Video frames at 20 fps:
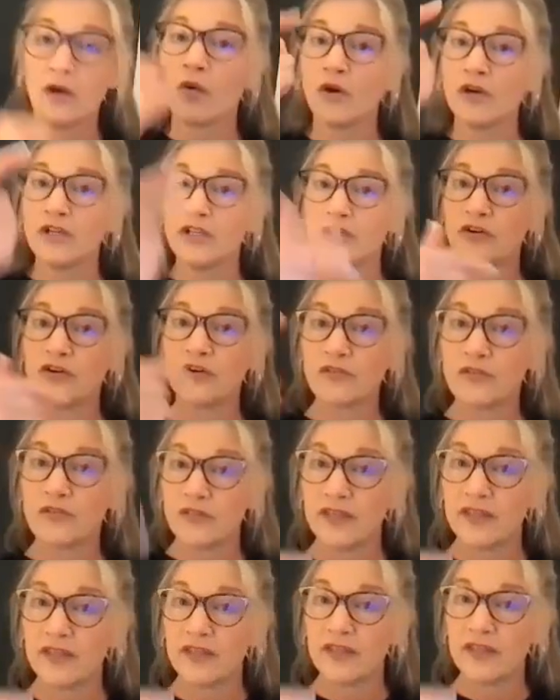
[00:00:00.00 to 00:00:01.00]
or you're
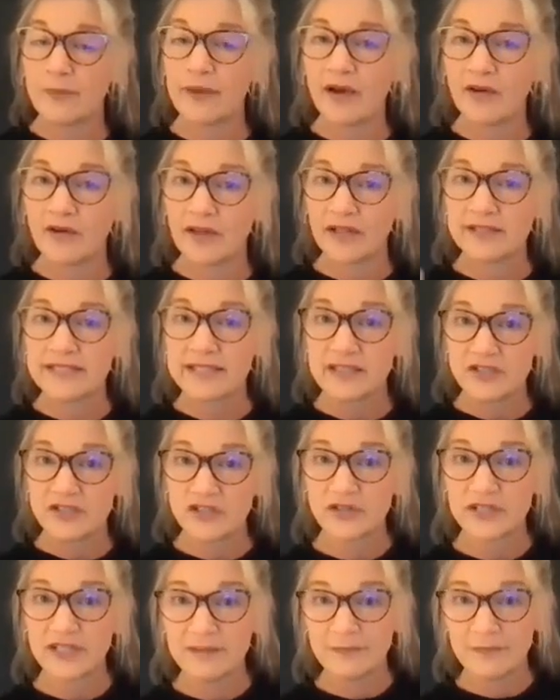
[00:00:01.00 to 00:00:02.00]
thinking about a
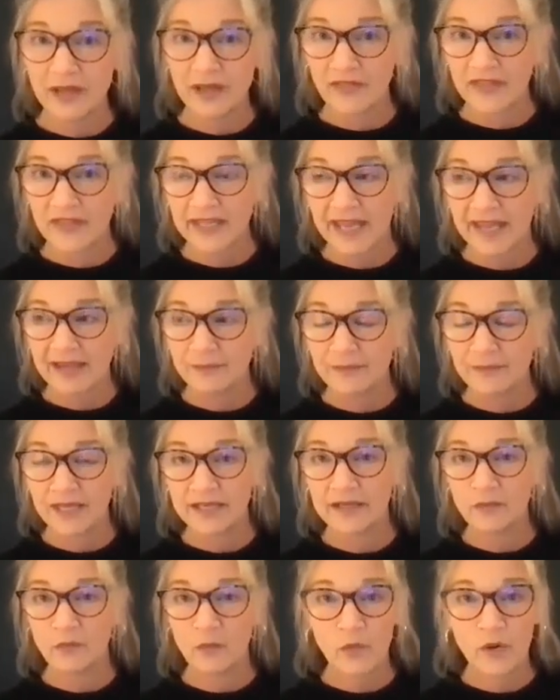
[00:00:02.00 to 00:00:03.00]
teacher email that came
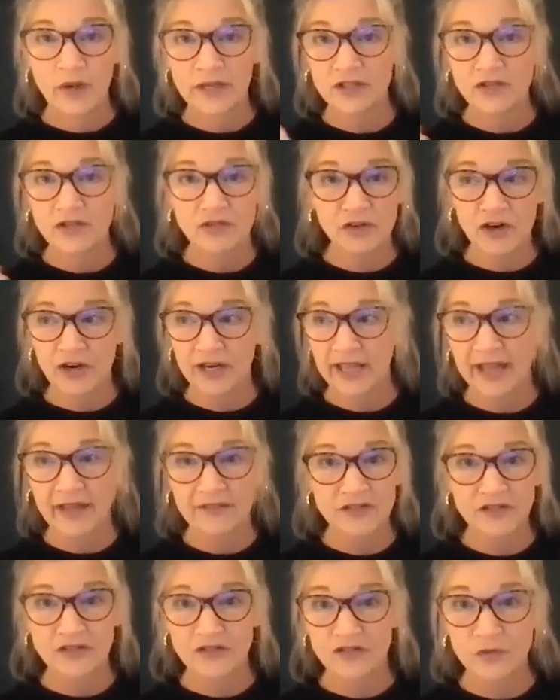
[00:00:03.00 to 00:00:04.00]
in and what you're going to
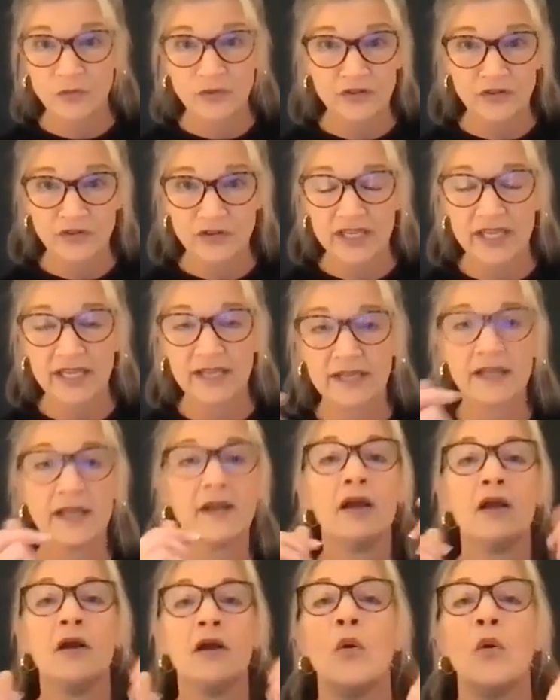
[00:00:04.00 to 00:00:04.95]
have to do with your kid.